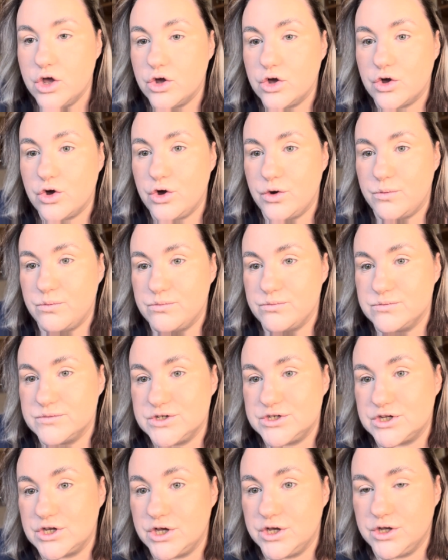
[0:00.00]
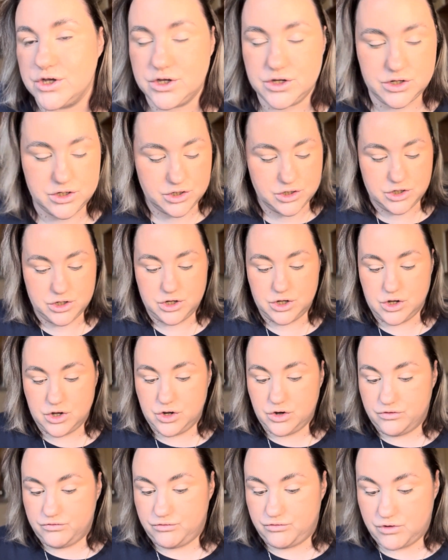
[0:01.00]
comes
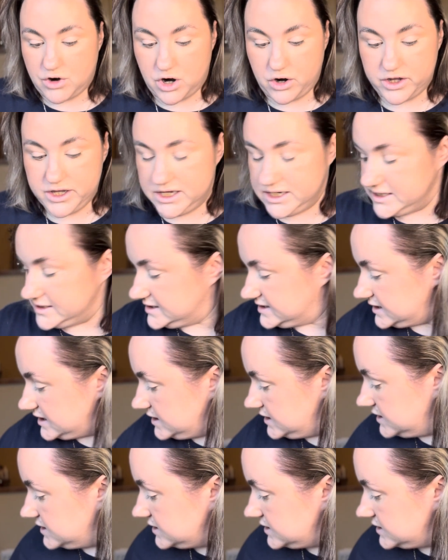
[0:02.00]
right,